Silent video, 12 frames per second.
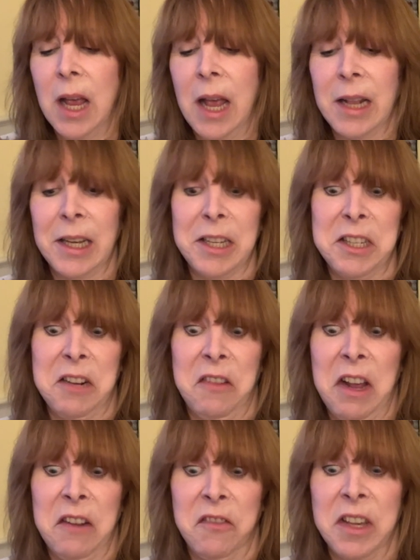And like I said, I've
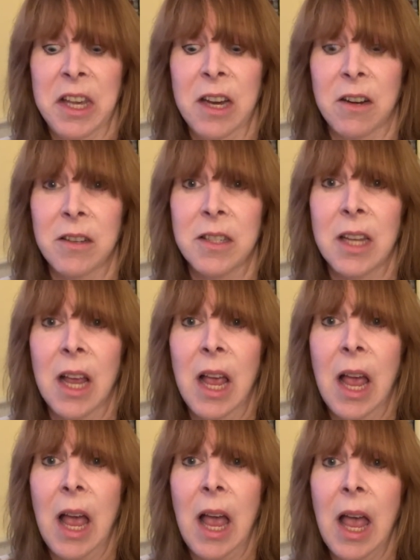had it for years.
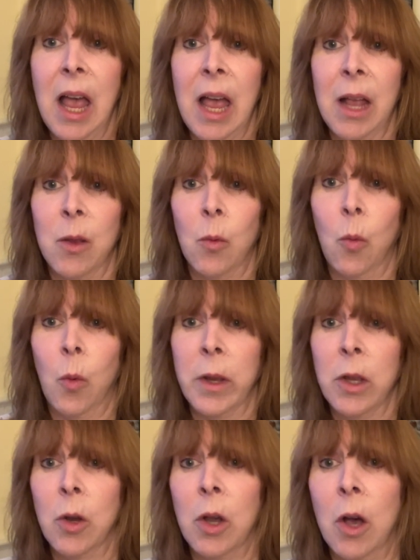And
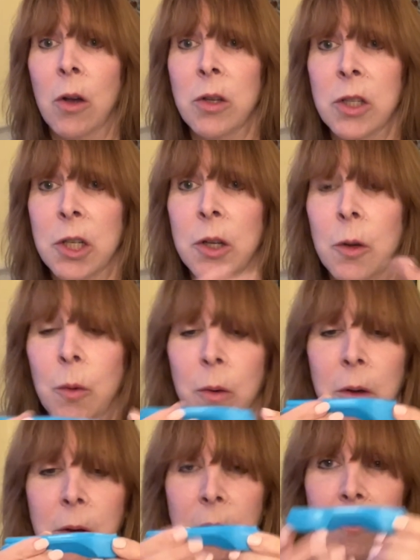when you go to
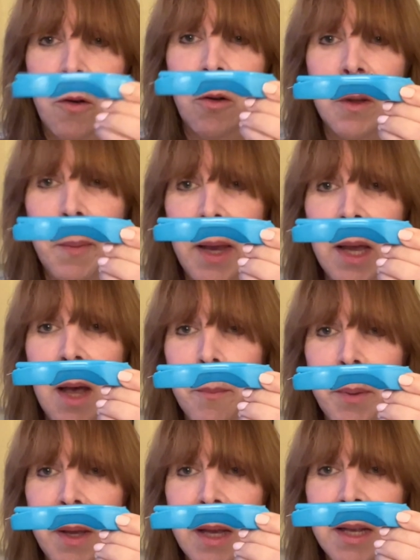hold it back
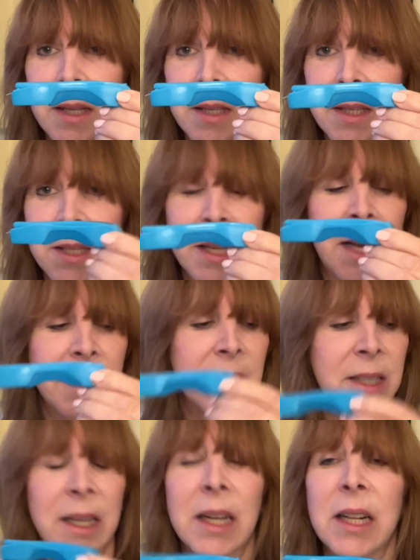up, it's nice
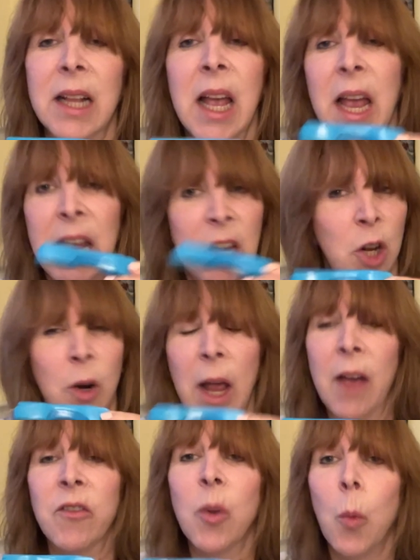and little. And you don't
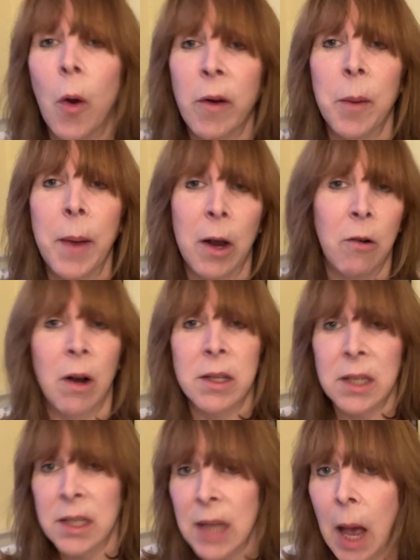have to worry about
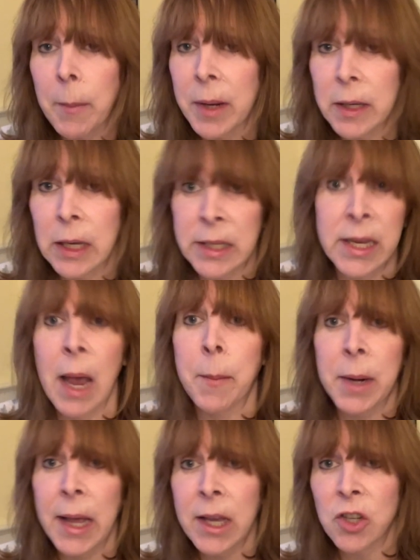
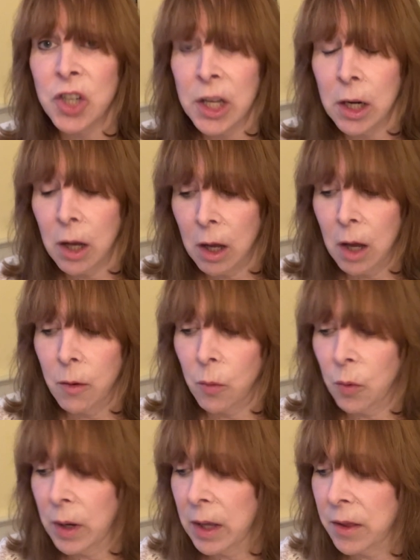cross-contamination
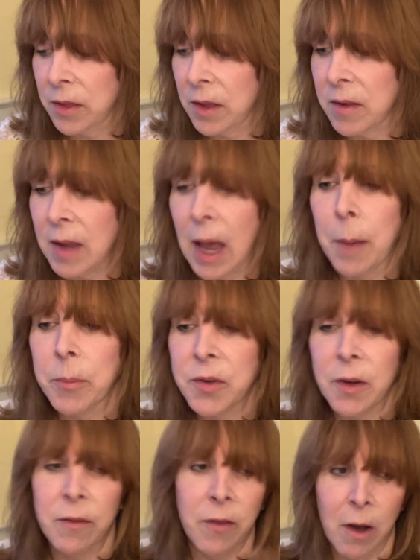with the
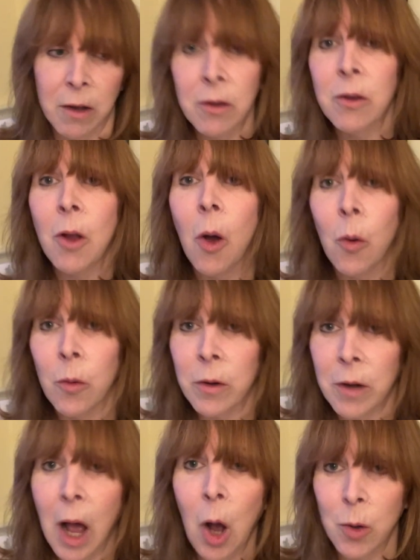tops of
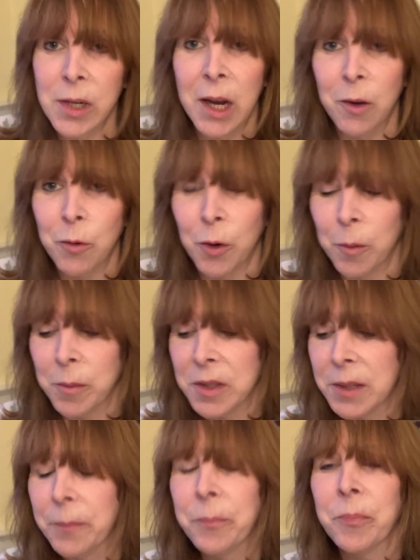unknown hotel rooms.